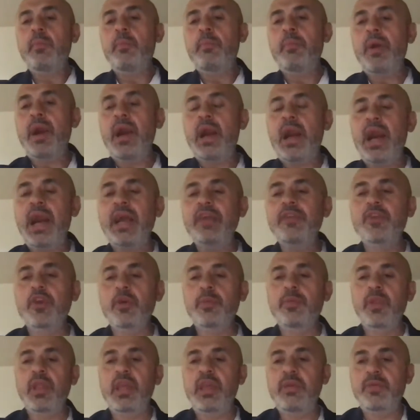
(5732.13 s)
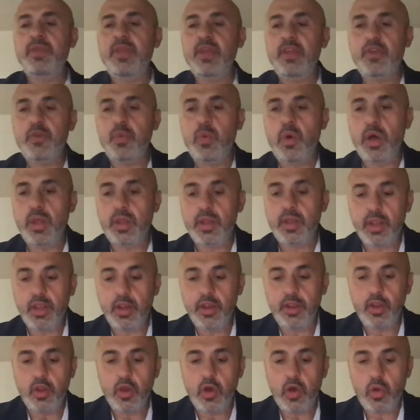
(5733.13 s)
Heiser believes this one.
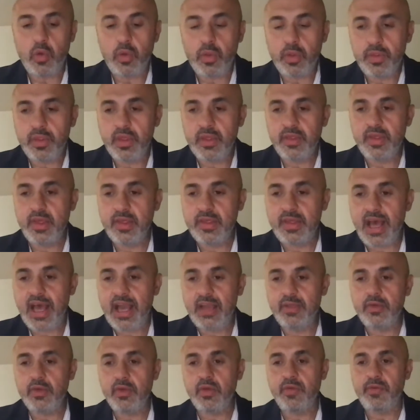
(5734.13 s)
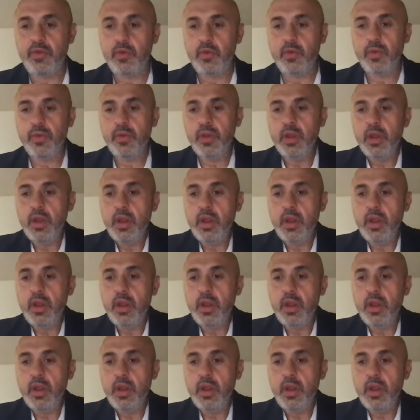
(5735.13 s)
Here you go. This is Heiser's view.